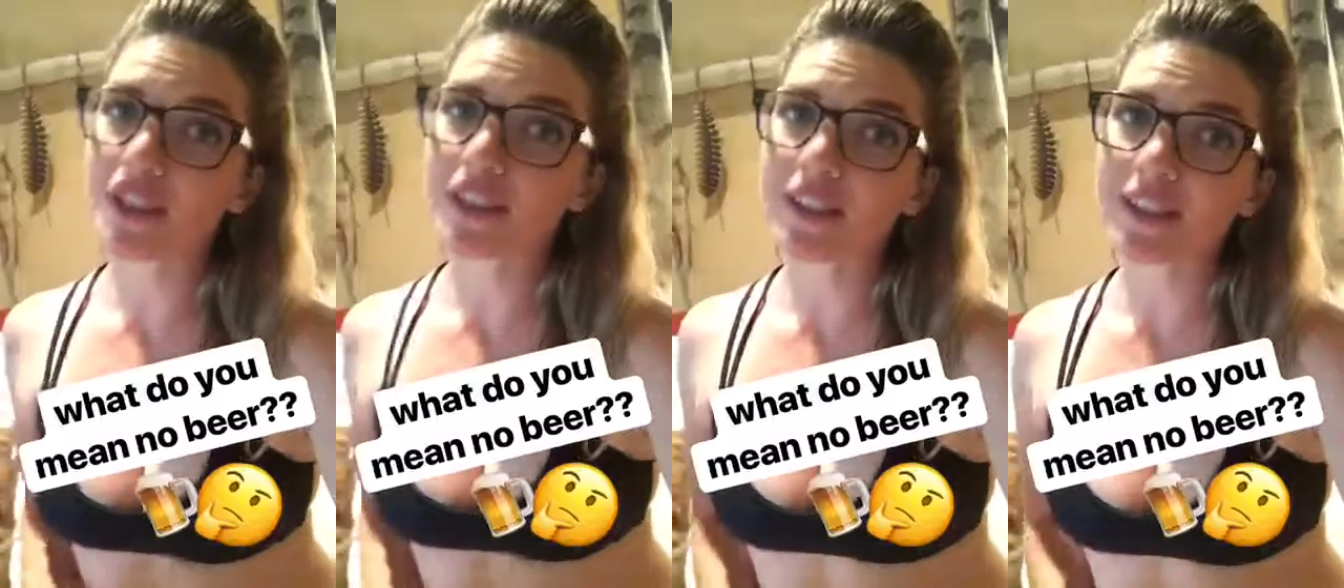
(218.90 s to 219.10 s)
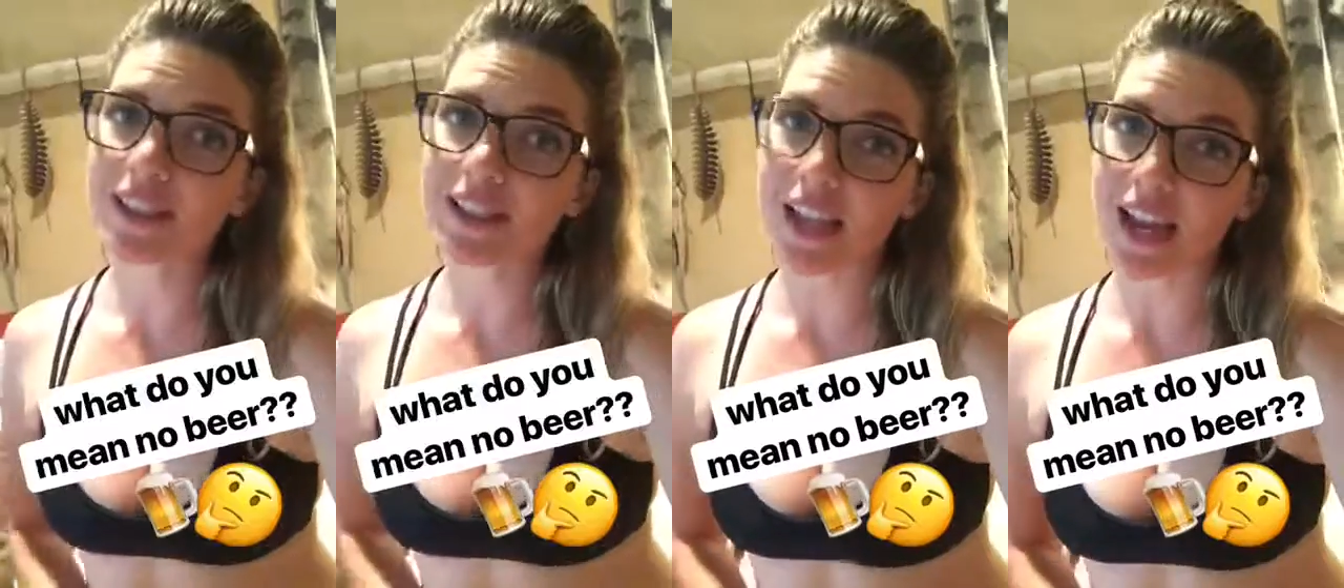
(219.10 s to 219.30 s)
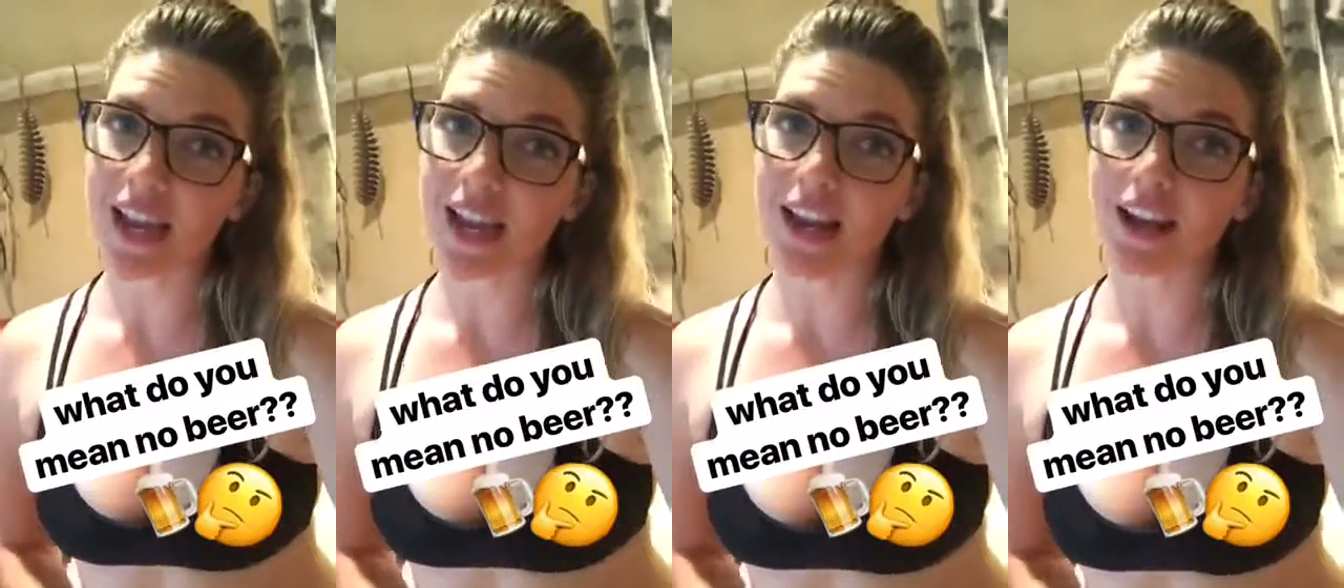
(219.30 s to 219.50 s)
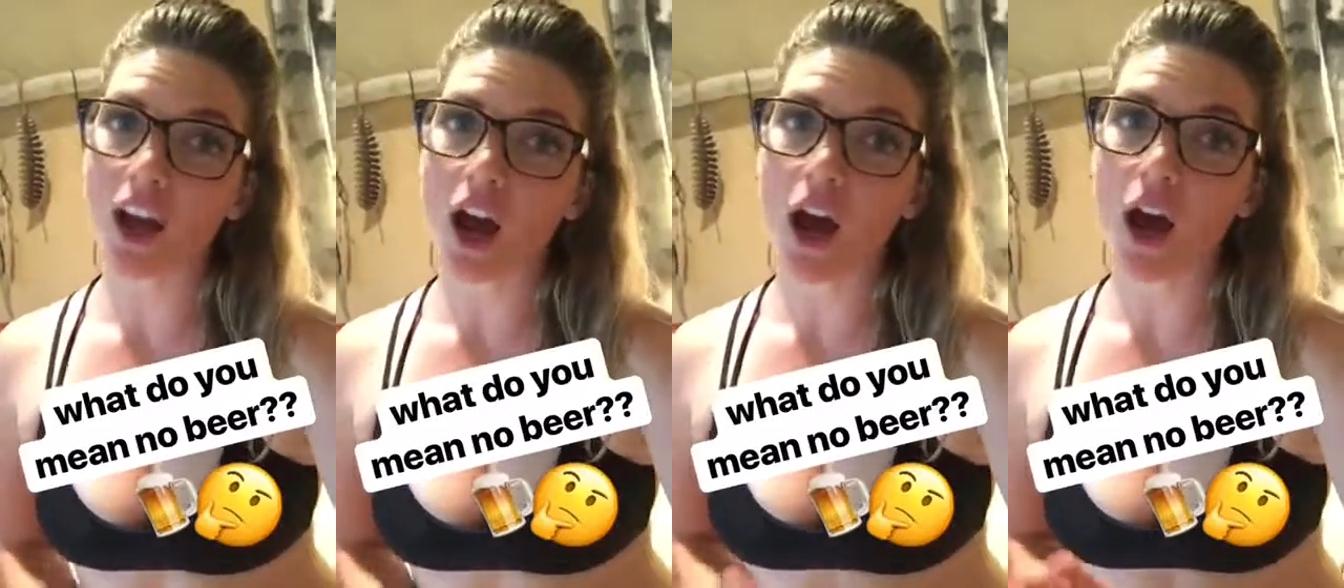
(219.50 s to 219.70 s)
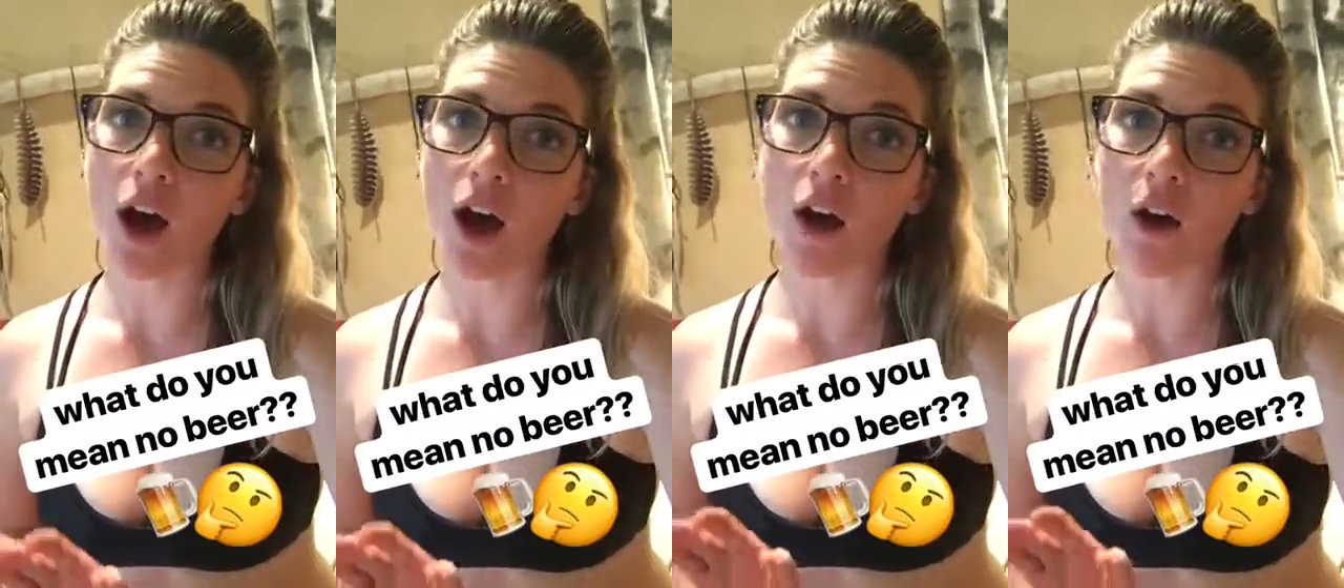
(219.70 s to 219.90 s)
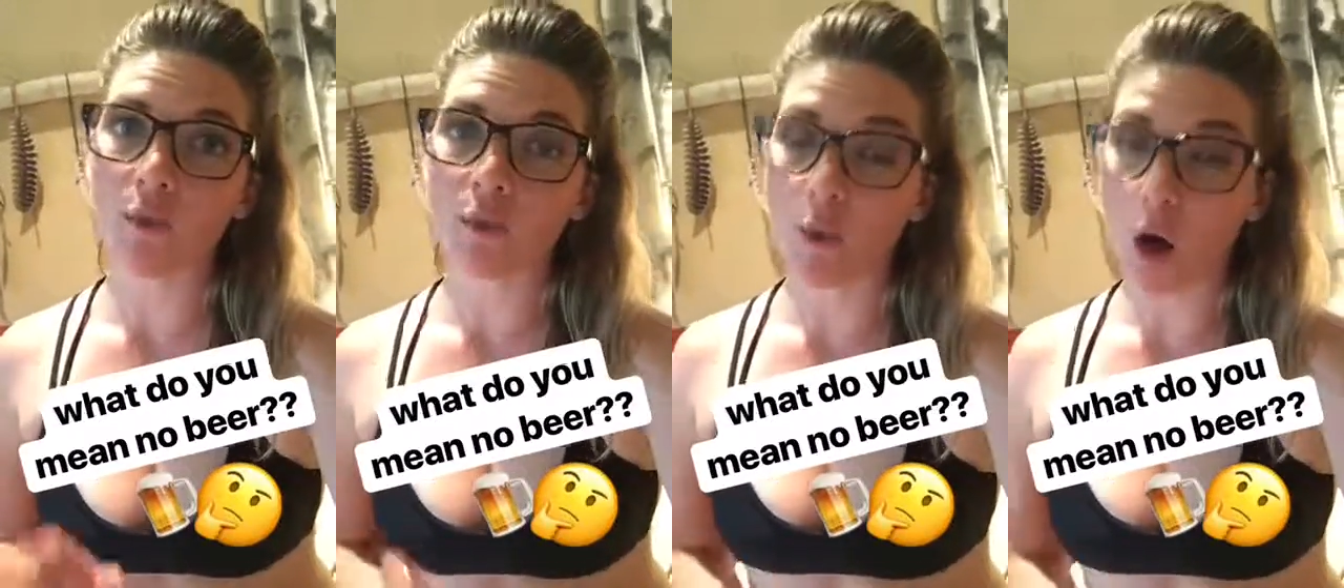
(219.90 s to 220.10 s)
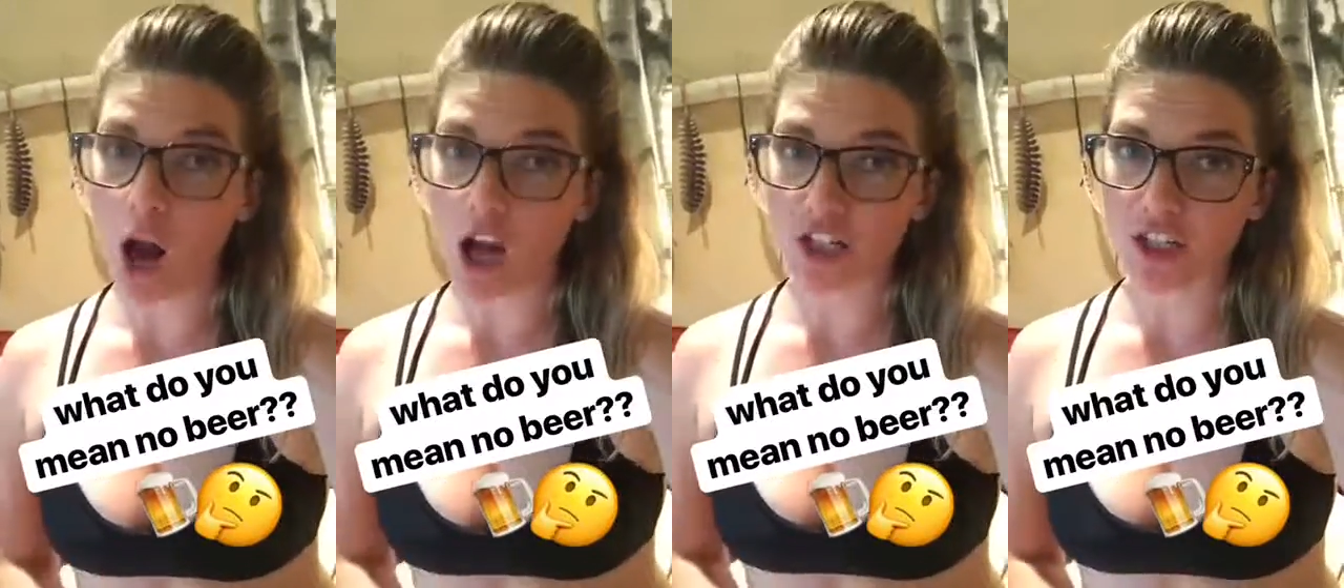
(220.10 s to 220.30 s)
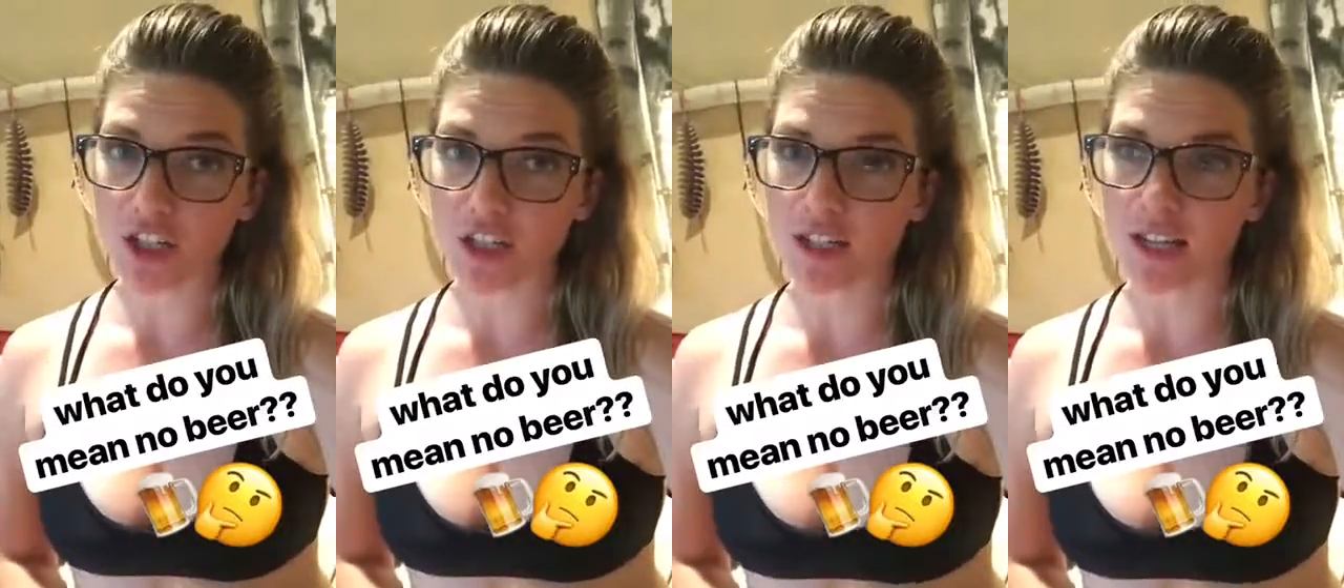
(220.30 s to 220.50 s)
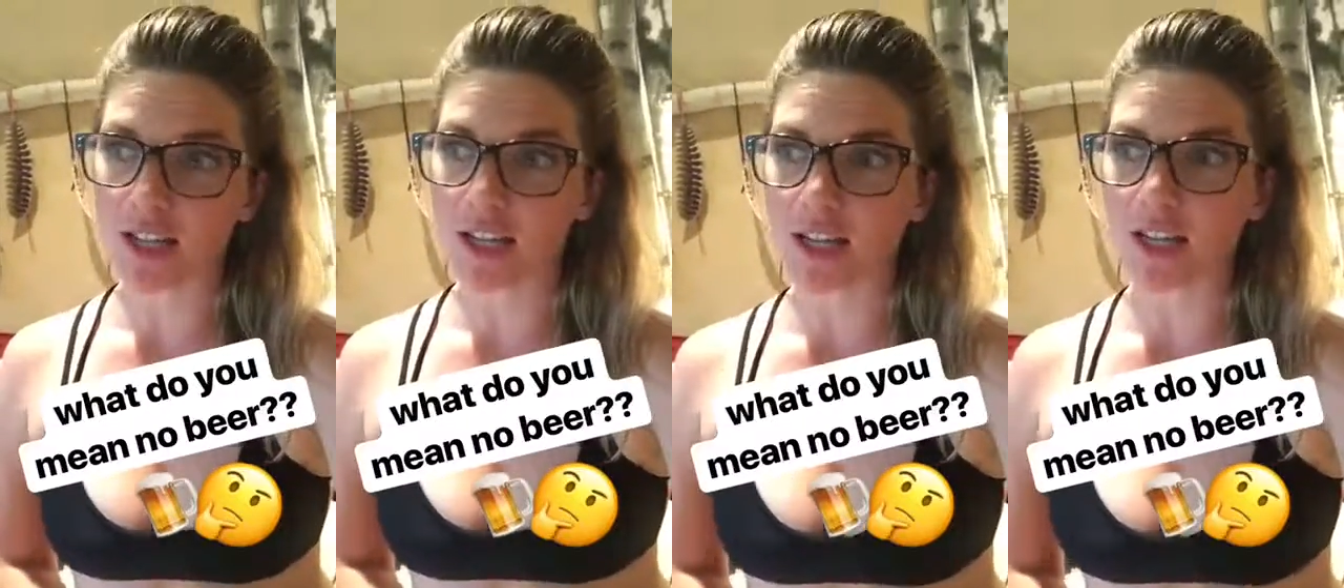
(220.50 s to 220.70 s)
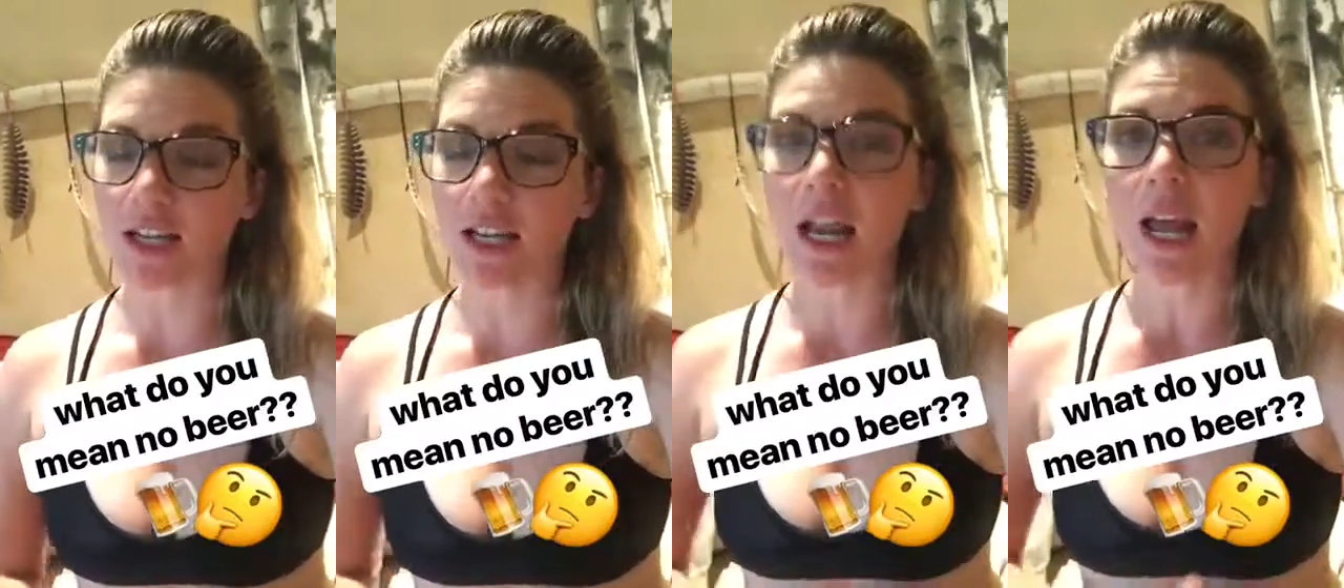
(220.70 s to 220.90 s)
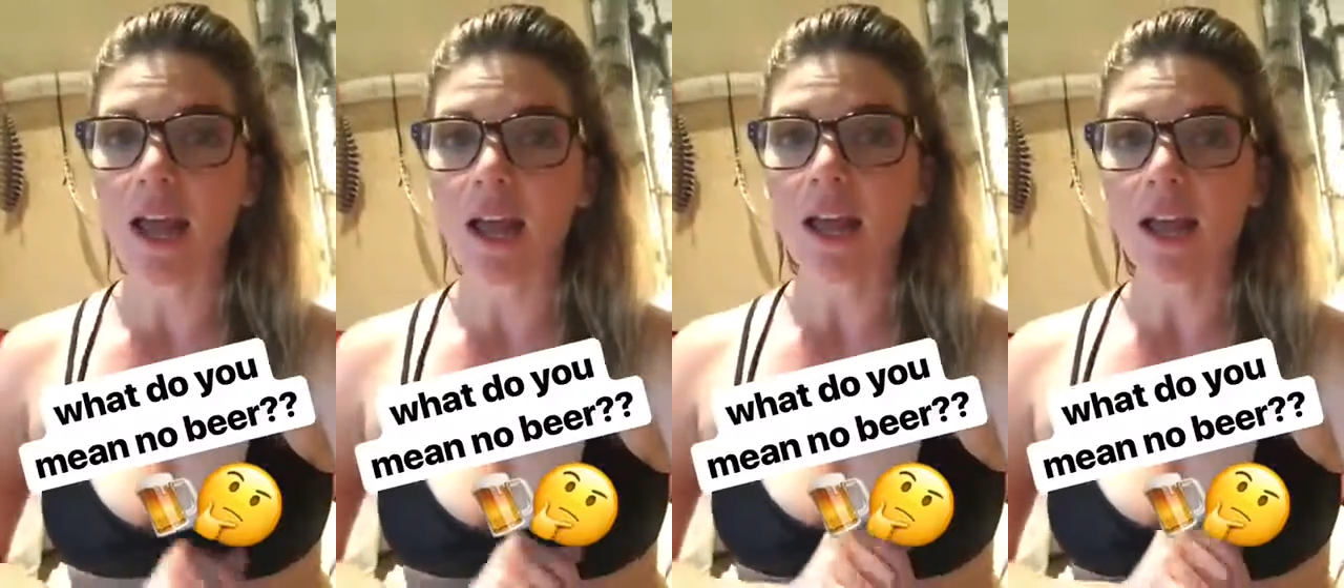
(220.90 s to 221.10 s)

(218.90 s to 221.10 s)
in the state of Washington